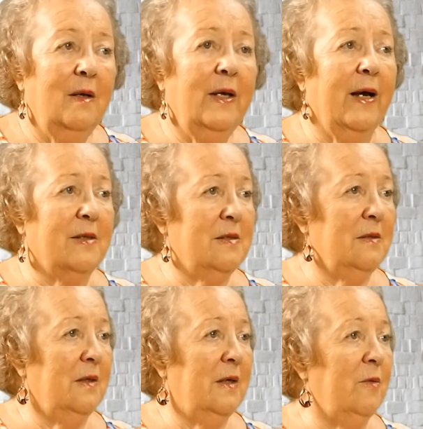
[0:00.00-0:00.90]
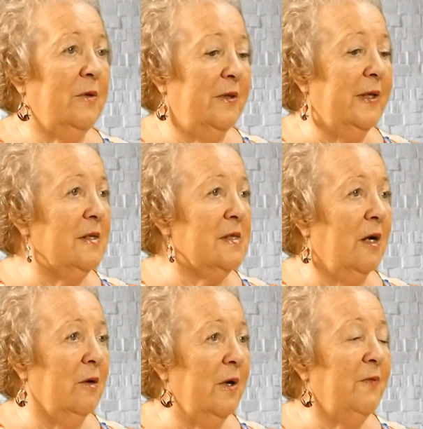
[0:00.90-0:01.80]
Yes, I would think
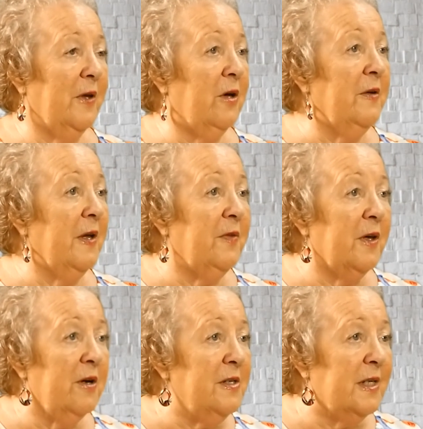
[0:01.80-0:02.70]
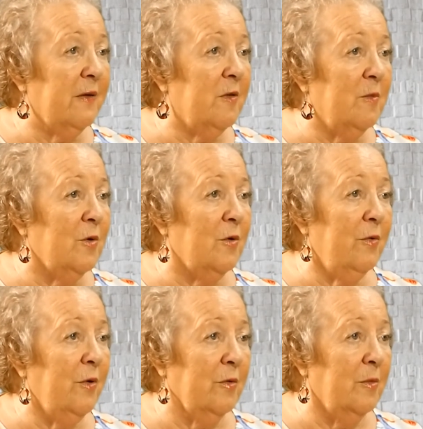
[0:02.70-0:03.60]
so. If they're going to give them more
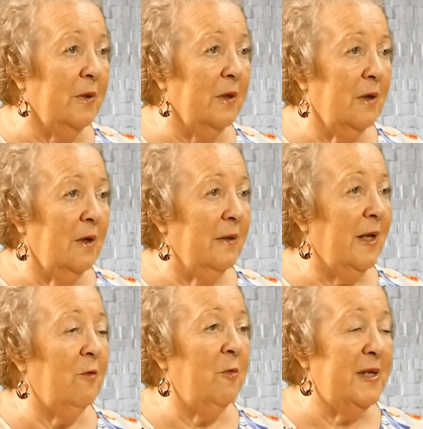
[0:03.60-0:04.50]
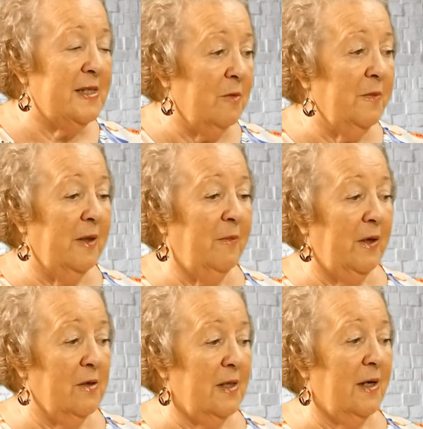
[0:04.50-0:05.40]
room, that will be something,
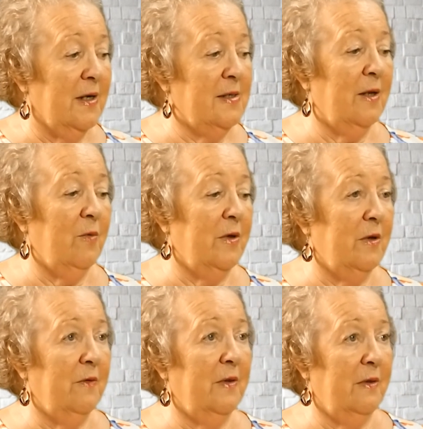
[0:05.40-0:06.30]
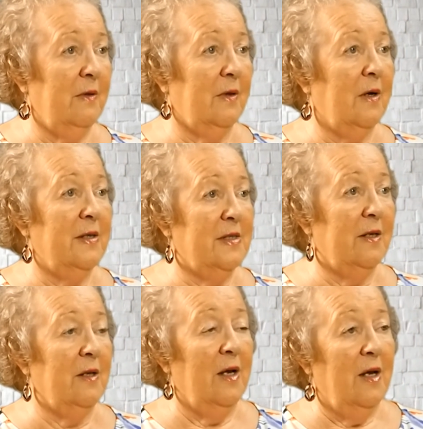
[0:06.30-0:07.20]
because like I said, one of the guys
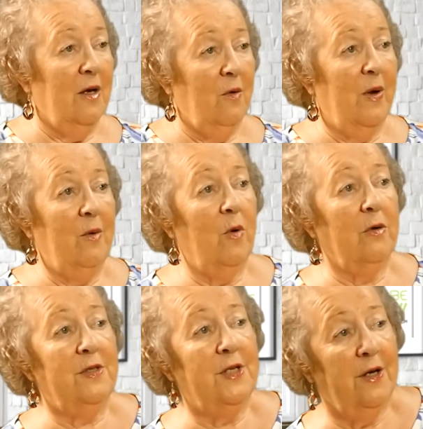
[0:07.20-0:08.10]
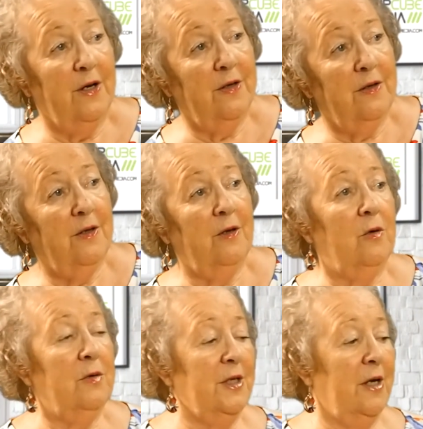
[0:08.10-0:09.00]
said when one turned, they all
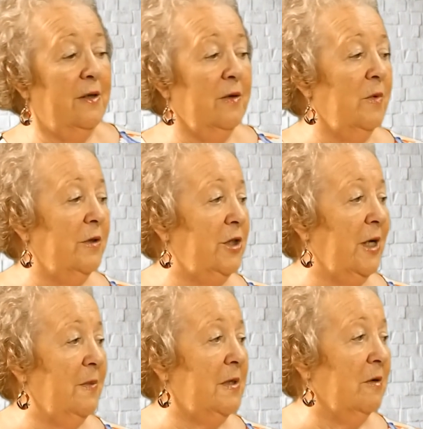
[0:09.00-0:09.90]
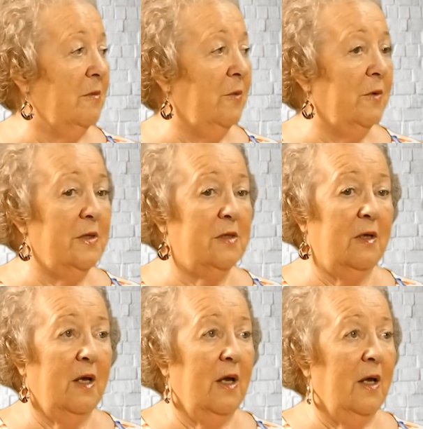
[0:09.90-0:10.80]
turned, and one chap told me once that
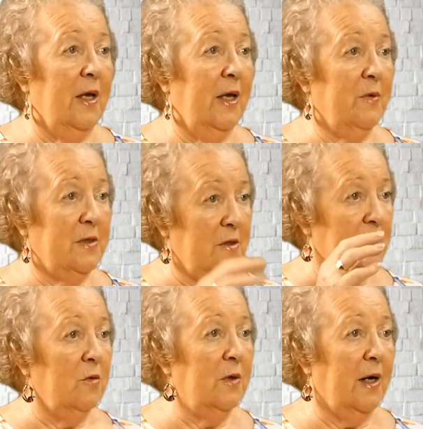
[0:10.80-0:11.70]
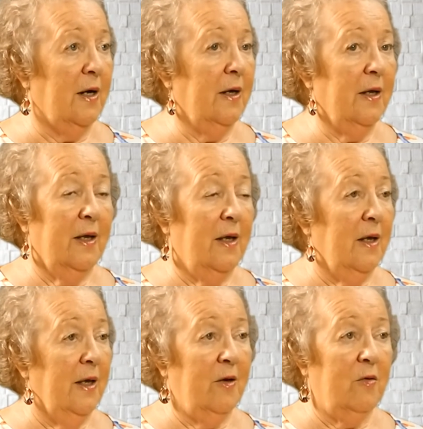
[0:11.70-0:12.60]
he was a tall guy,
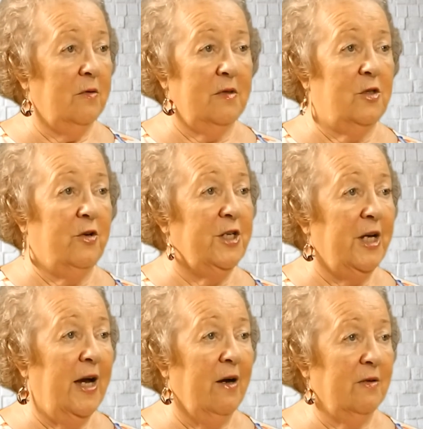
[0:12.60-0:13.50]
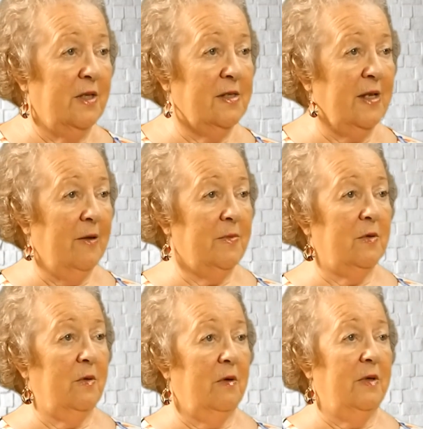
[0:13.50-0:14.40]
he couldn't stretch out, he slept
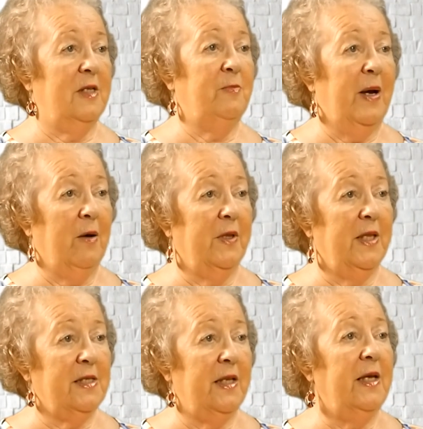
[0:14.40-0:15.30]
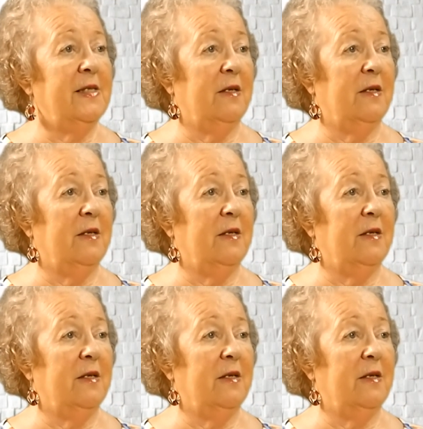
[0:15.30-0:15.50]
on his back with his knees